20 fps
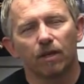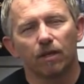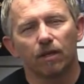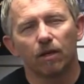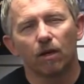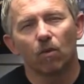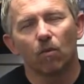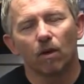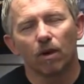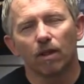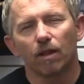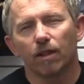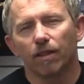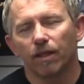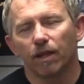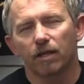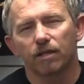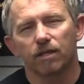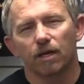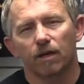You know, one of the
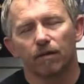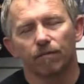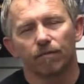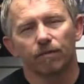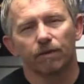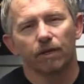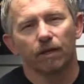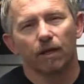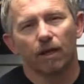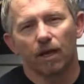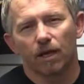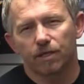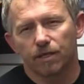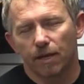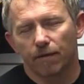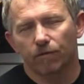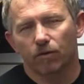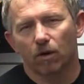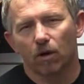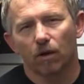things that I've realized
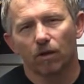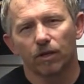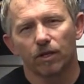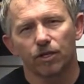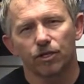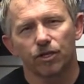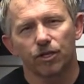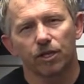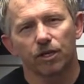after all these